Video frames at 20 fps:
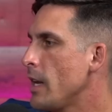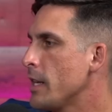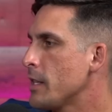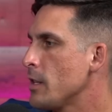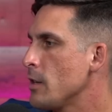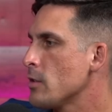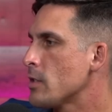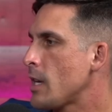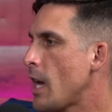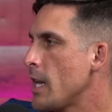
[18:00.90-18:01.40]

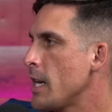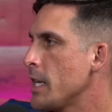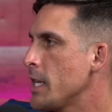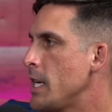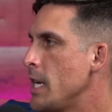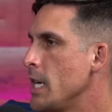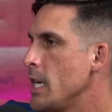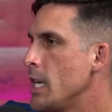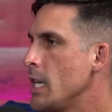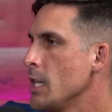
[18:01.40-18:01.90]
those kind of
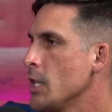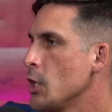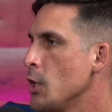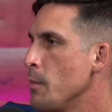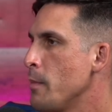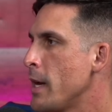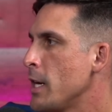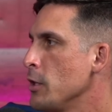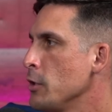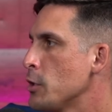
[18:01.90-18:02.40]
kinky little
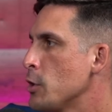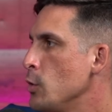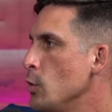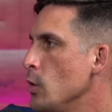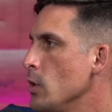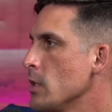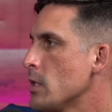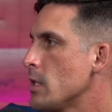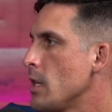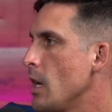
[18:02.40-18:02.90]
metal
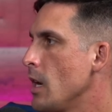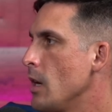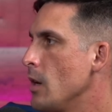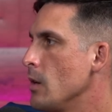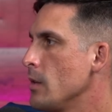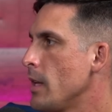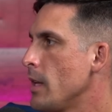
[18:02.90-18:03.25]
tools though that